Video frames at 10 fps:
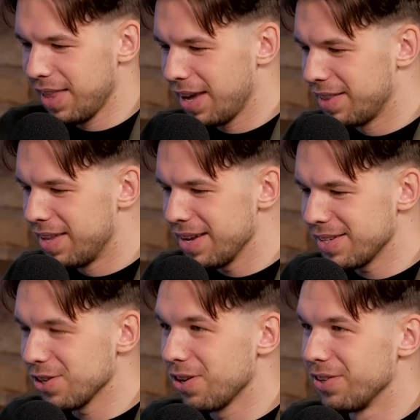like
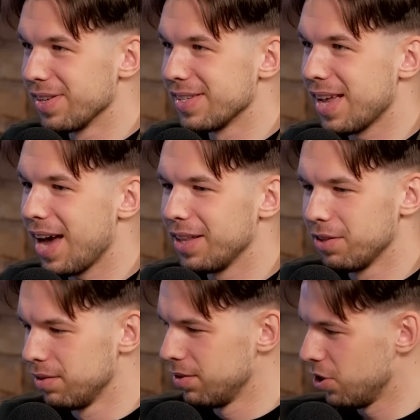this on the
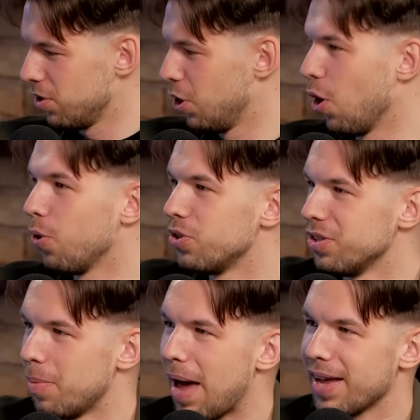side, just go to
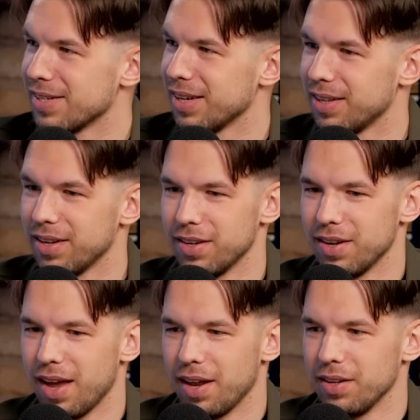the basket. And,
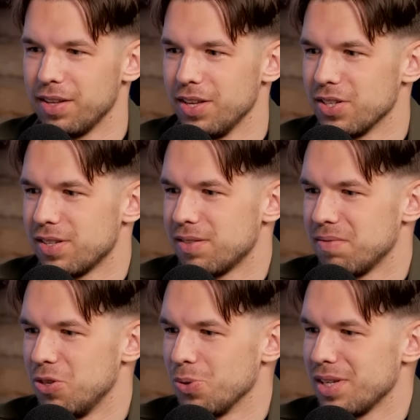and he just
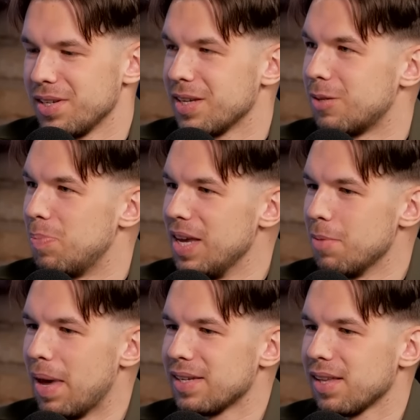uses his speed,
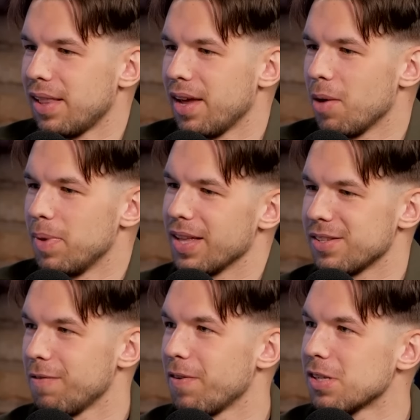makes the layup, gets
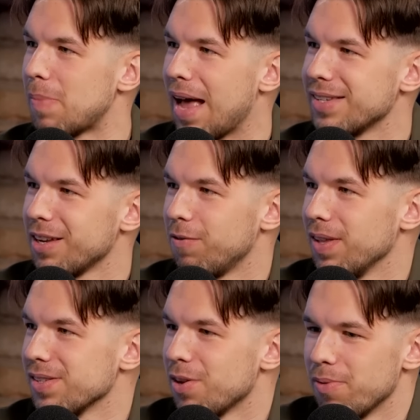the first basket,
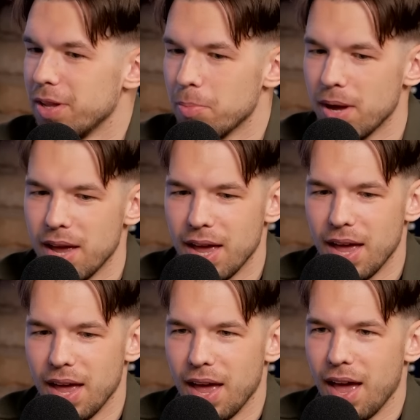feels the rhythm.
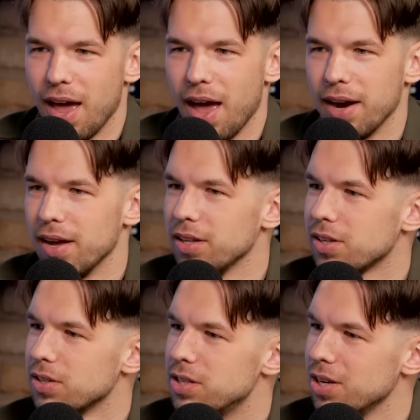And it
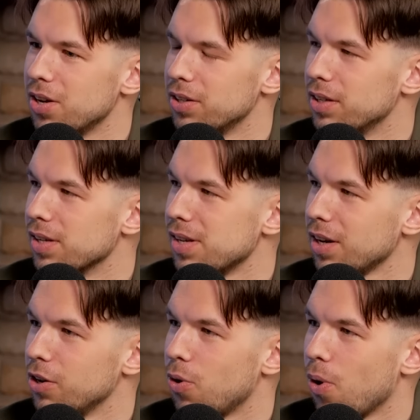continued in the
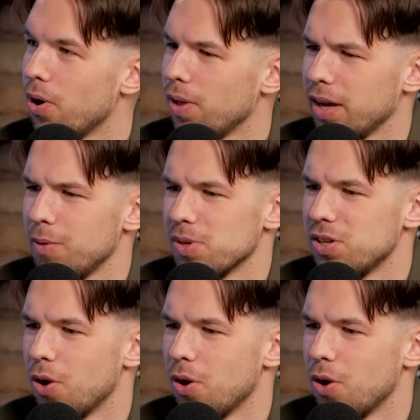second quarter. Like he